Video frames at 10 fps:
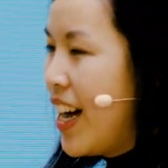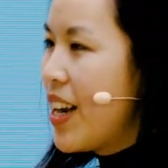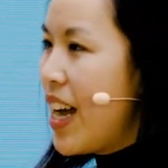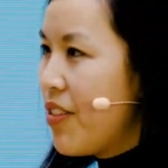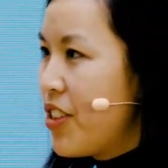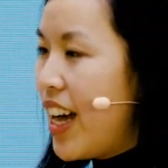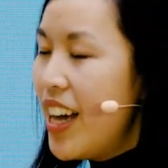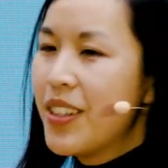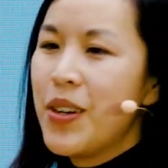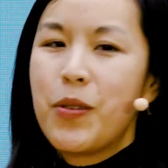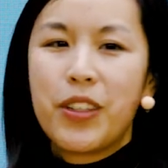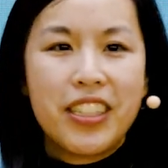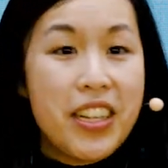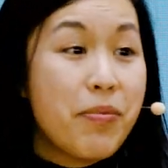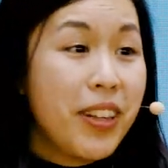And after that, we're going to
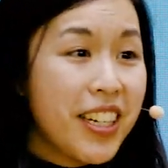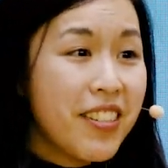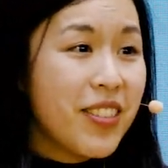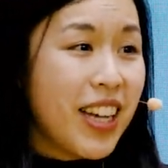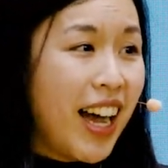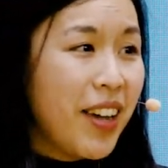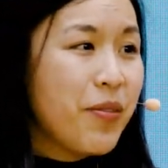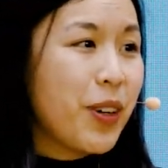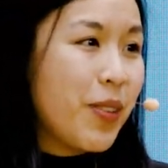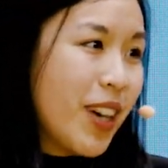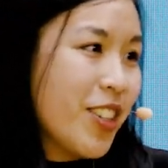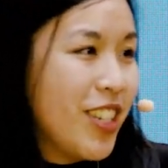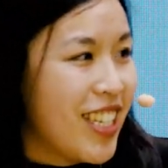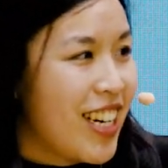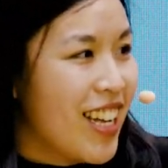leave plenty of time for
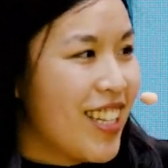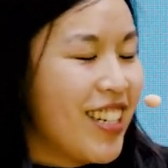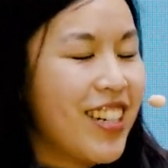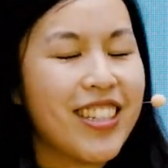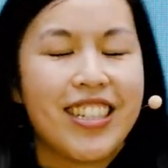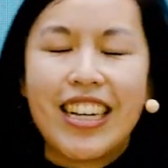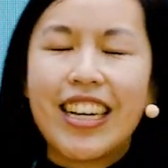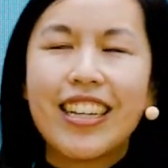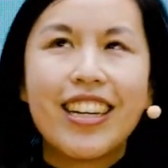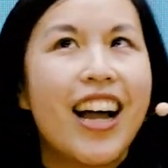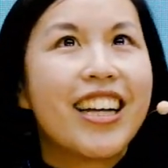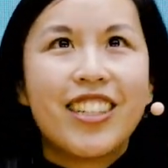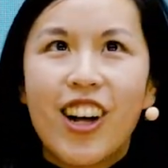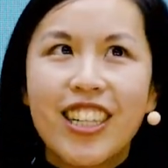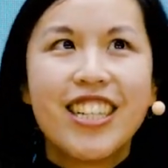questions and answers, because I
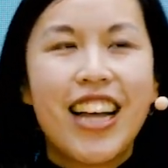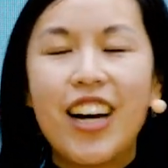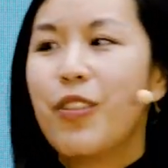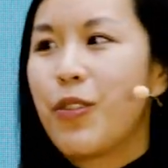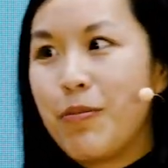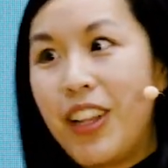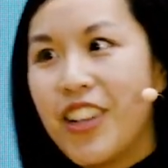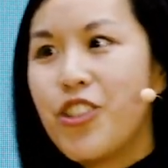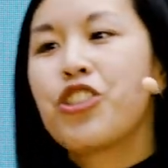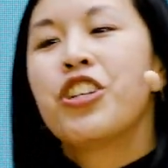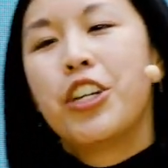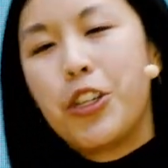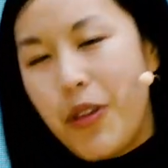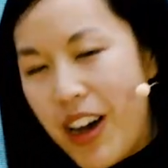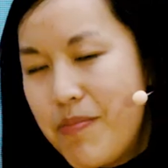can already tell from lunch
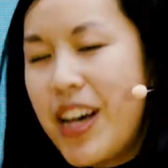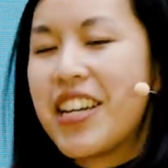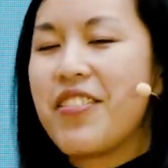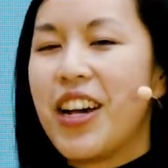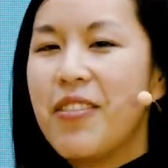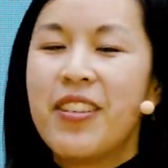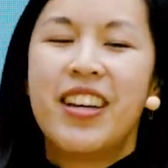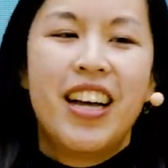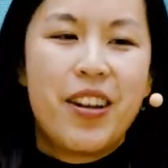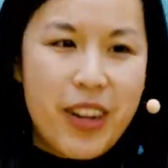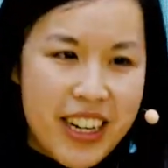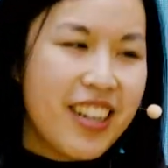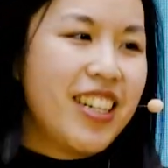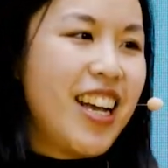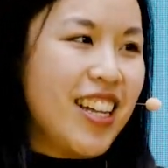you have many of them, and we're
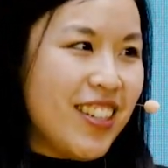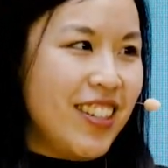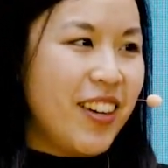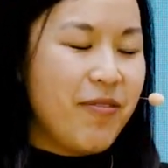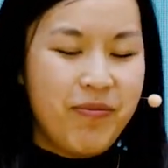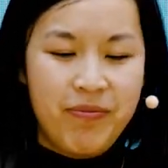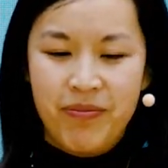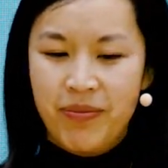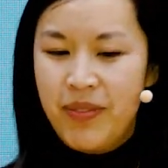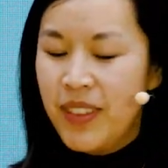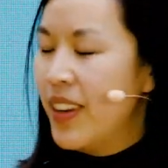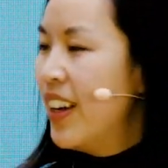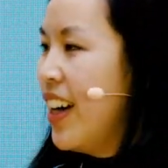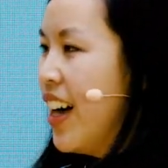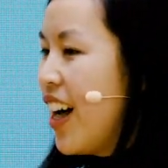here to answer them.
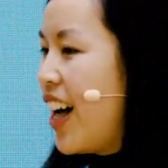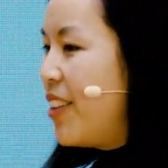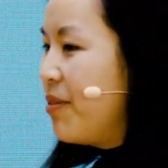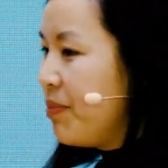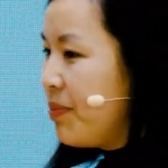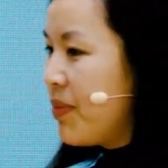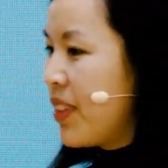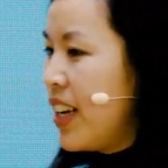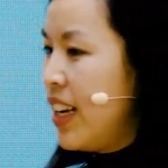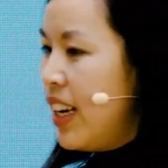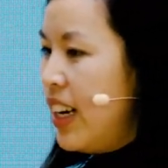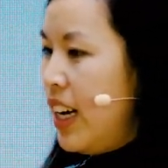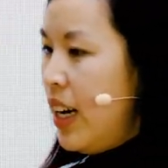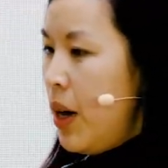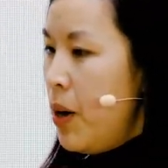All right.
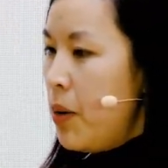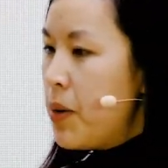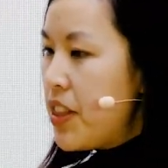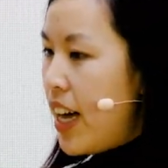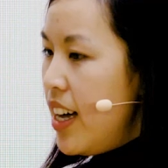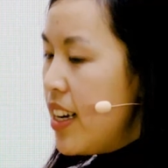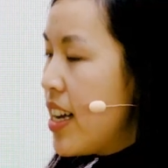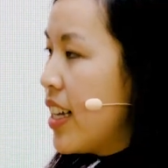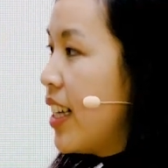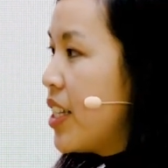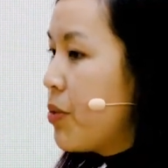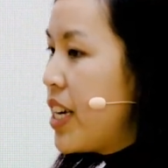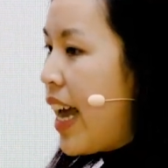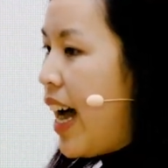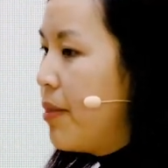With that, let's
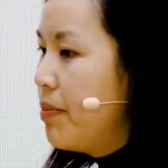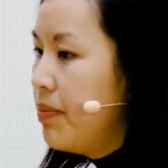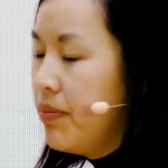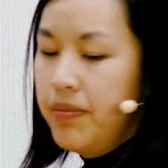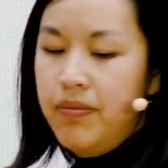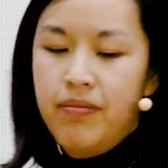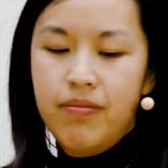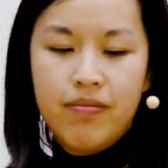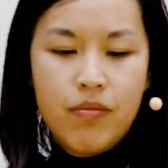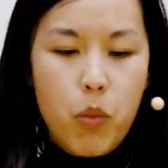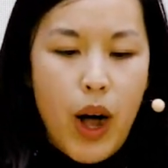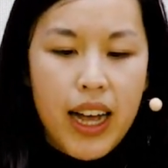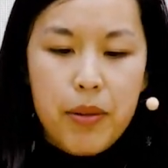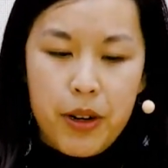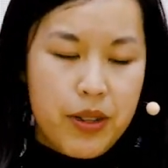recap.
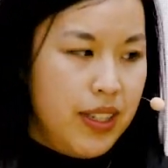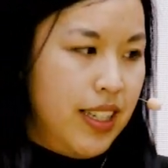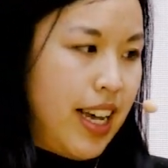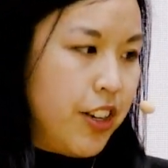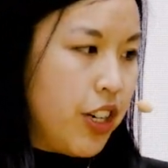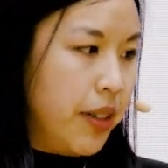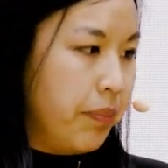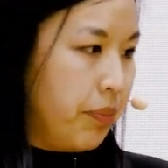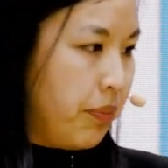Why personalization?